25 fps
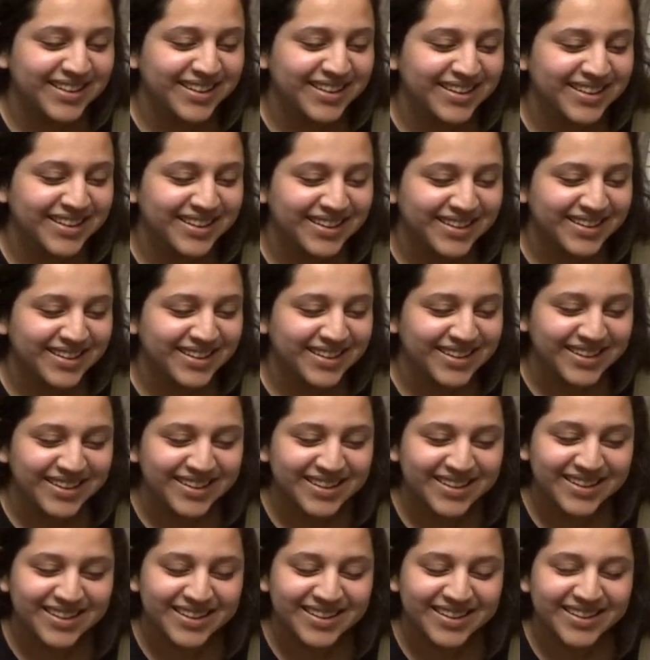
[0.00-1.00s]

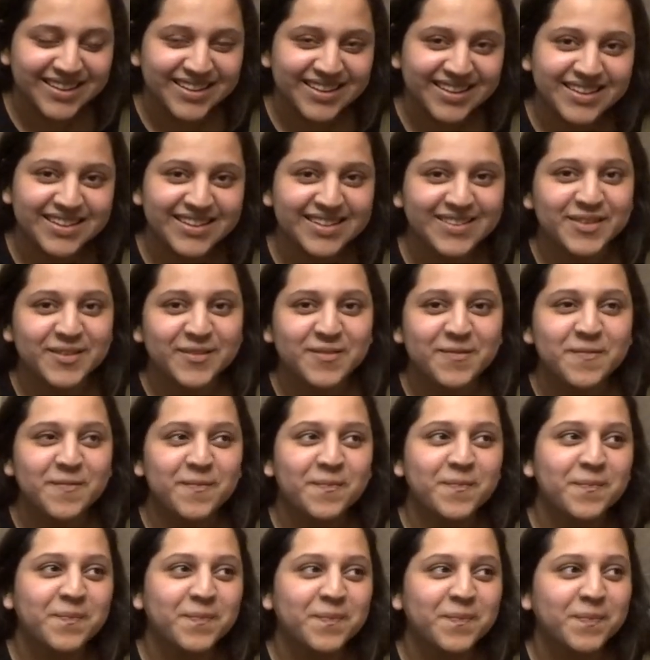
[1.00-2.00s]

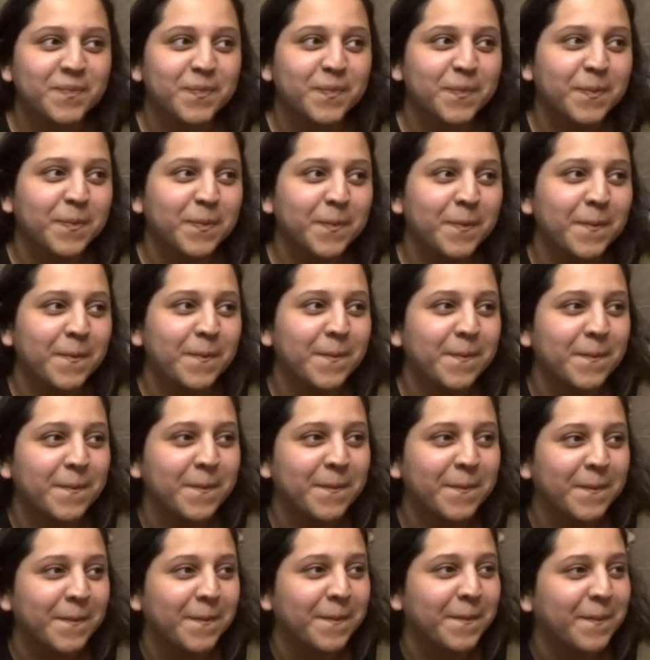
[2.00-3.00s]

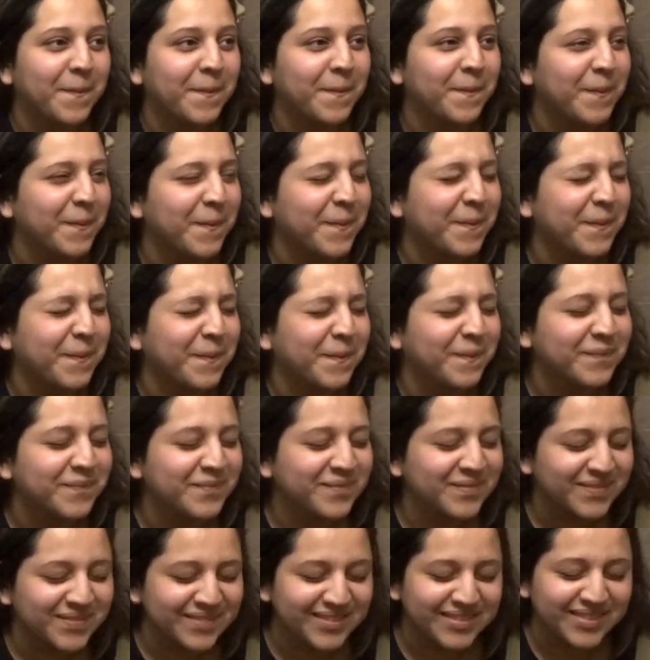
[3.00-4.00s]

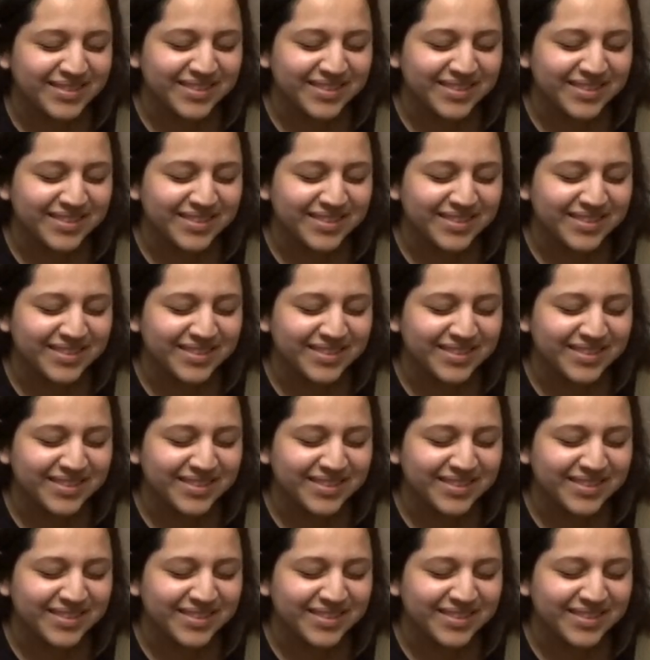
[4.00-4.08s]
No words are spoken by the person on screen.